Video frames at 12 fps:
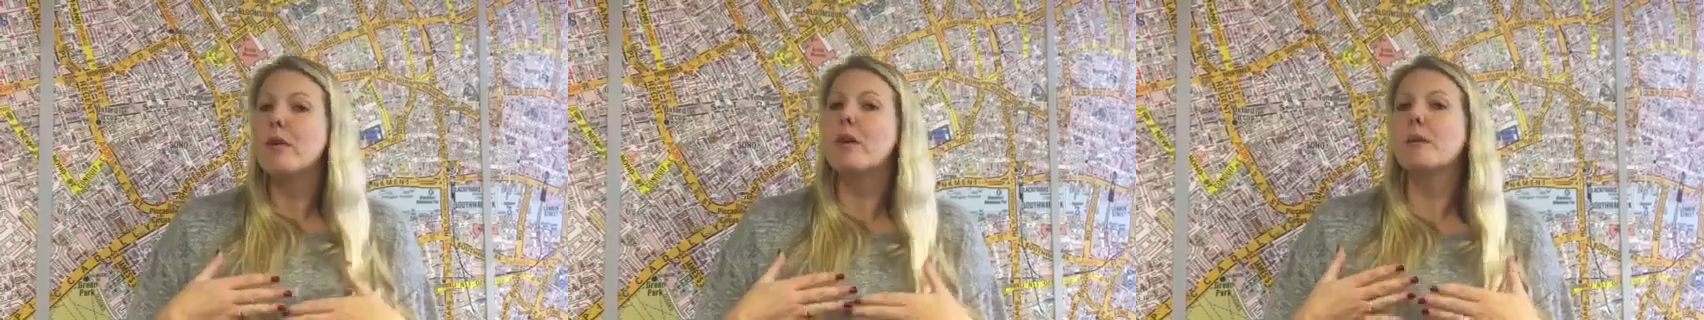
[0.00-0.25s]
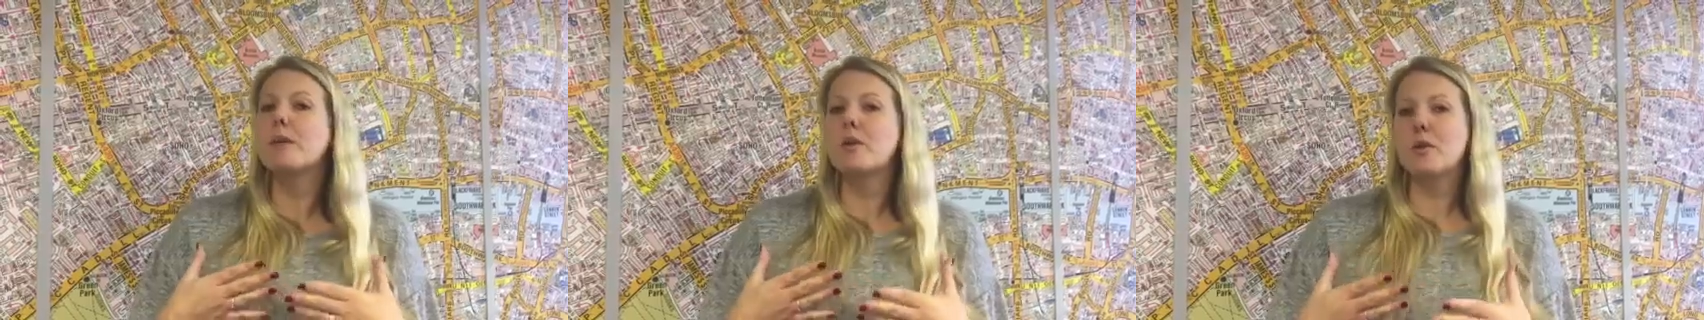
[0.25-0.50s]
are you
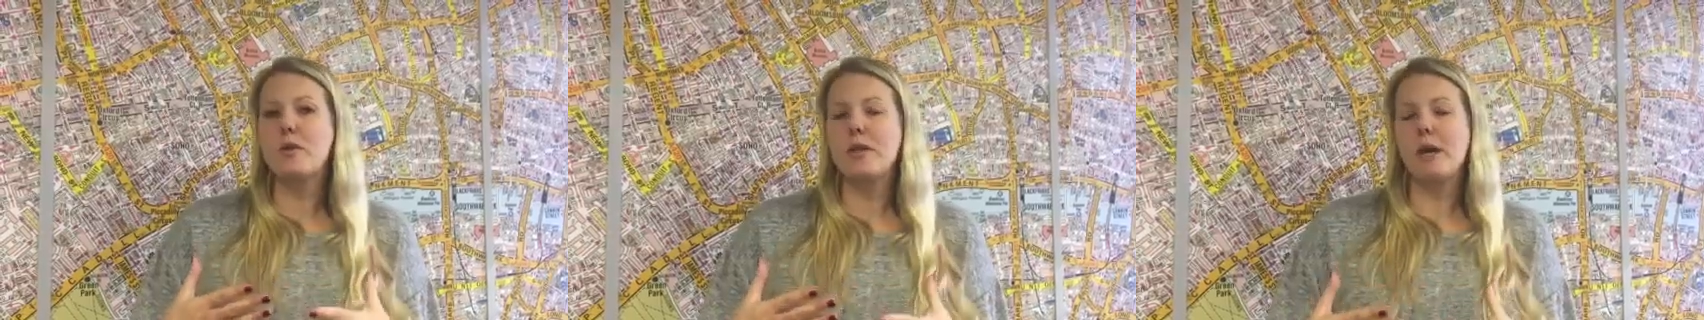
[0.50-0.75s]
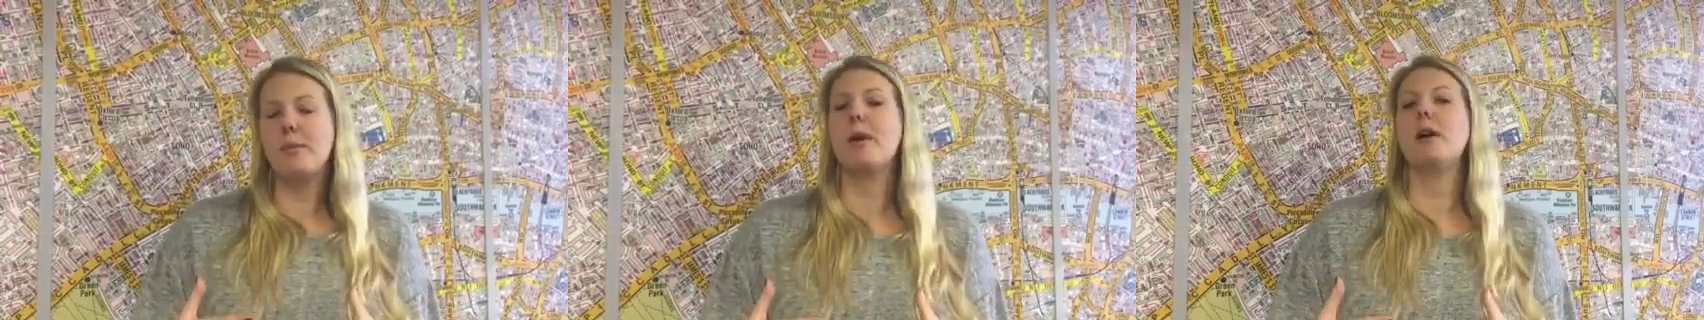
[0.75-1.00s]
going to ensure
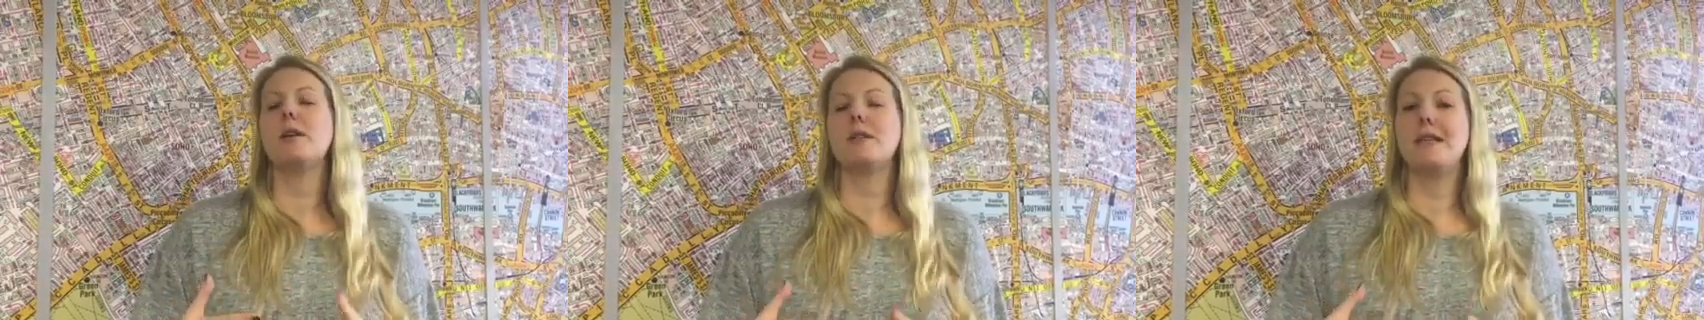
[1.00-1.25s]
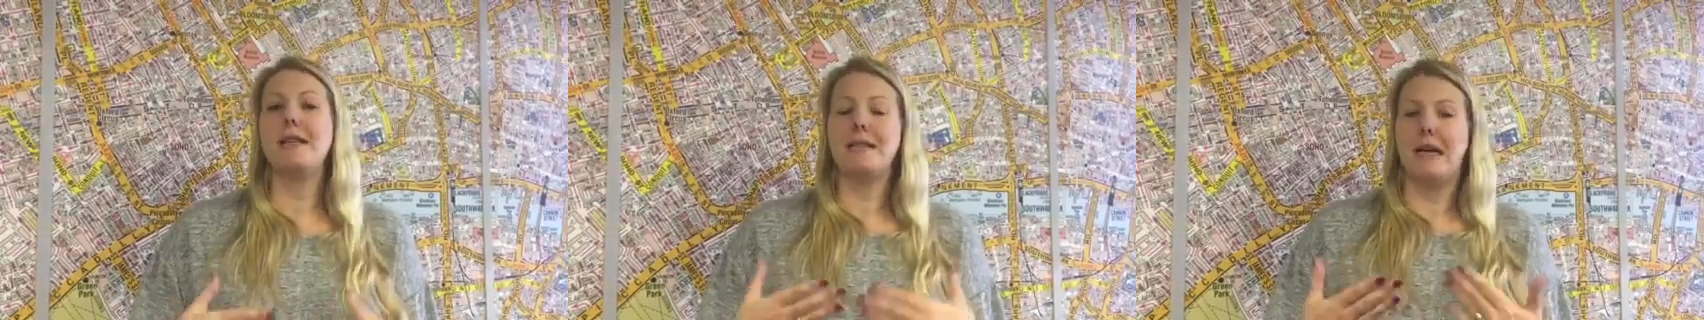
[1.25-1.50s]
that
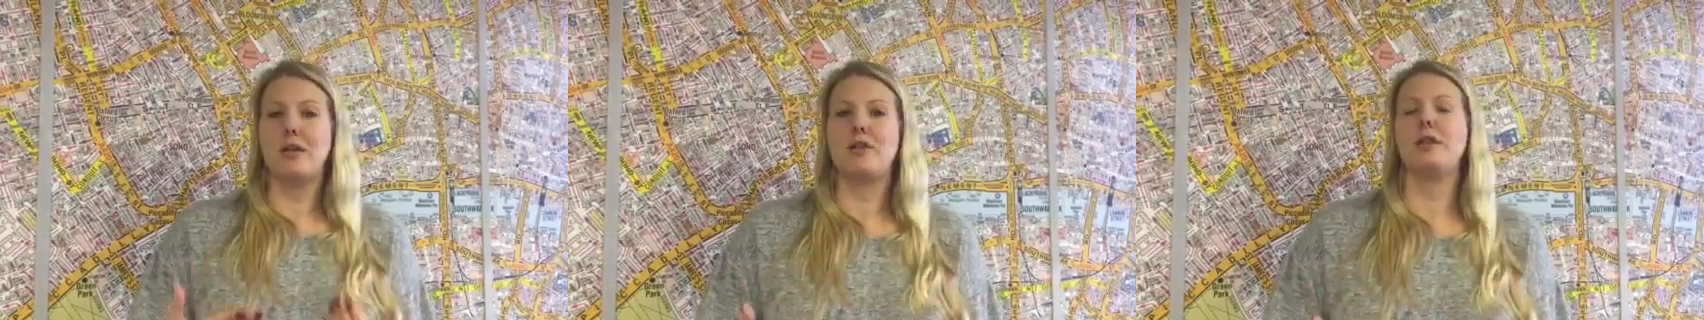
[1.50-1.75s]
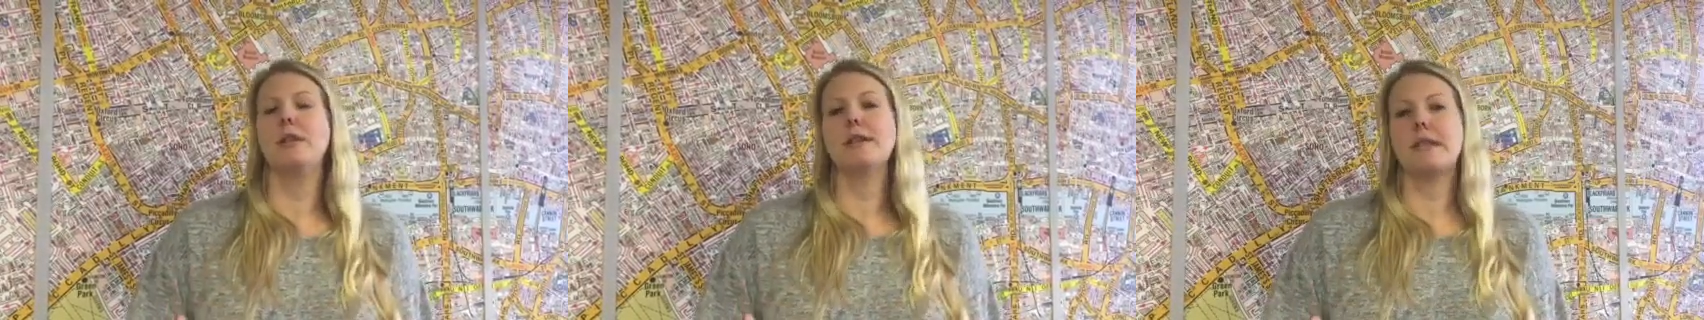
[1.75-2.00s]
person is
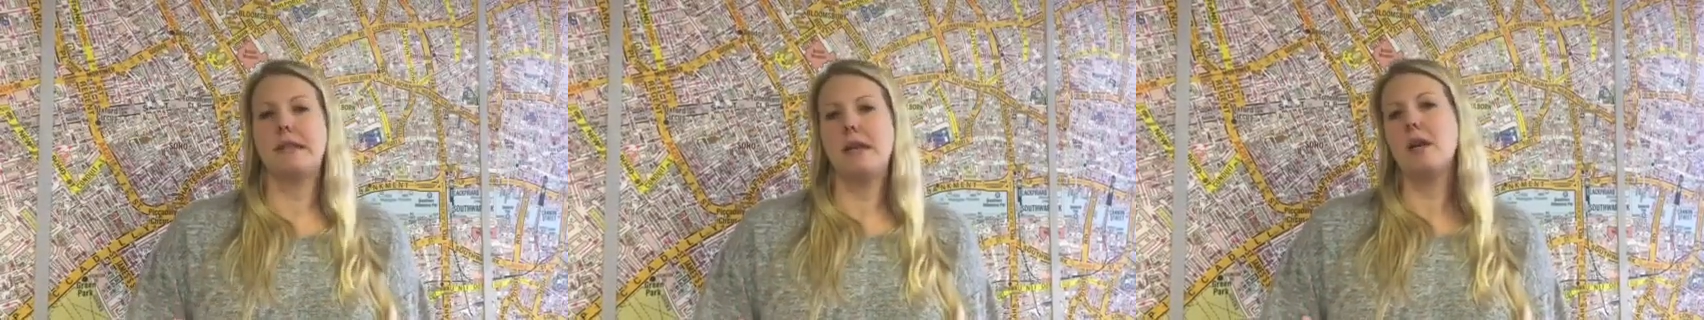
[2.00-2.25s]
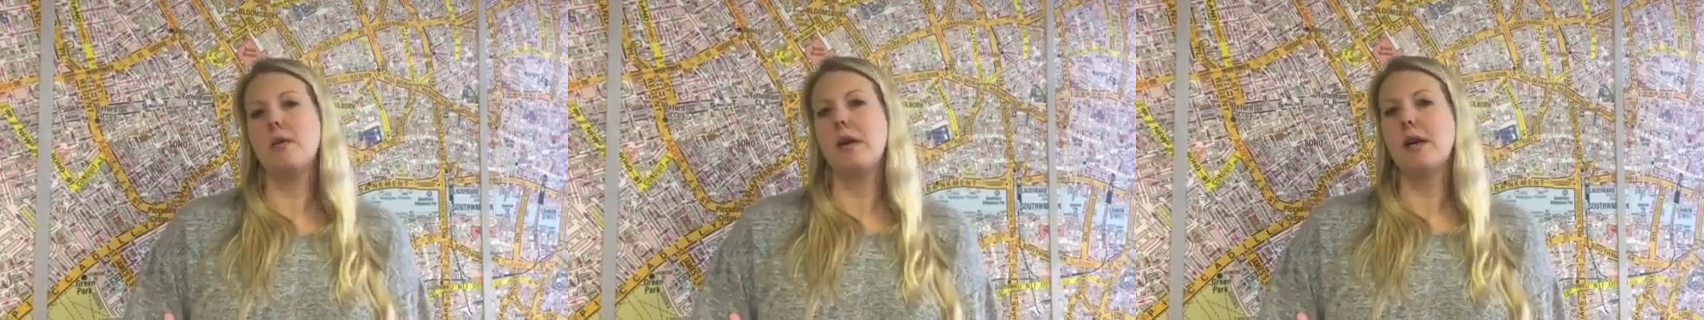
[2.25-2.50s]
actually asking
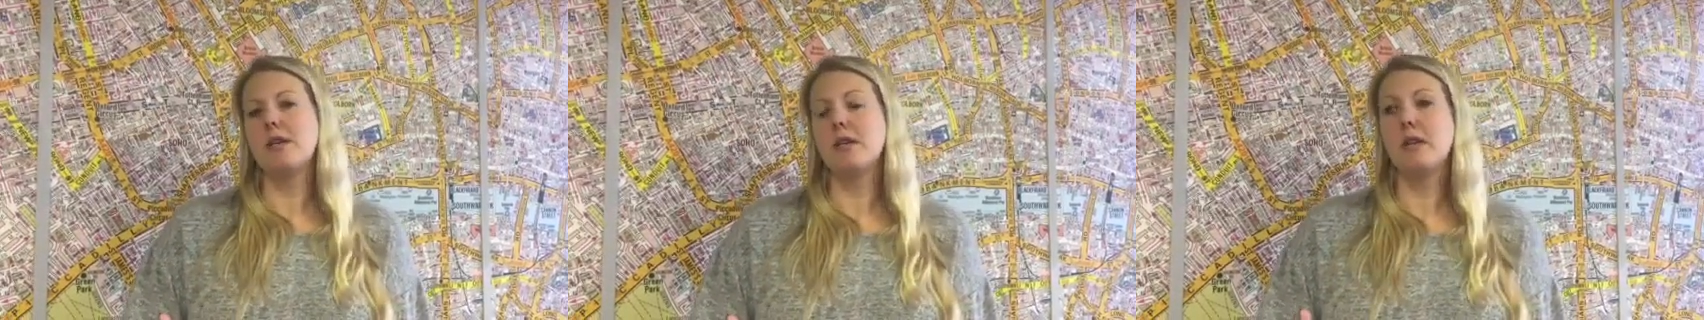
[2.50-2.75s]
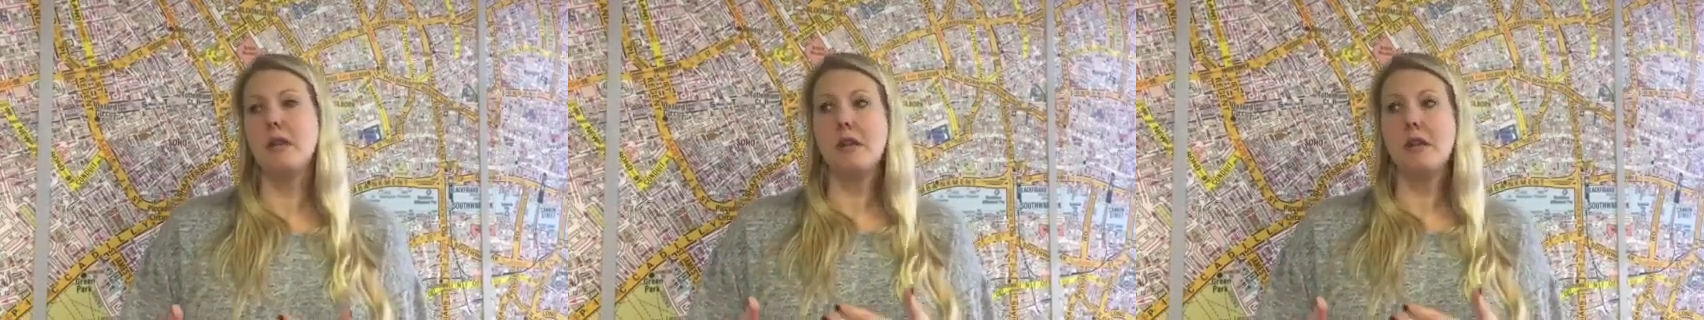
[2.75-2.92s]
that question?